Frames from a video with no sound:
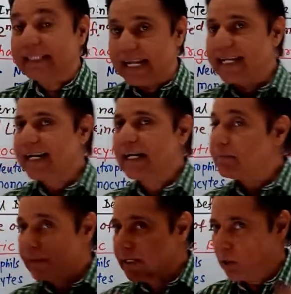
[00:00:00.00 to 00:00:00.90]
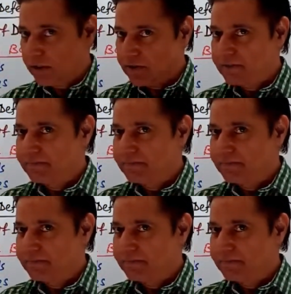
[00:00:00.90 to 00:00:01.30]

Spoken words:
delicate but not.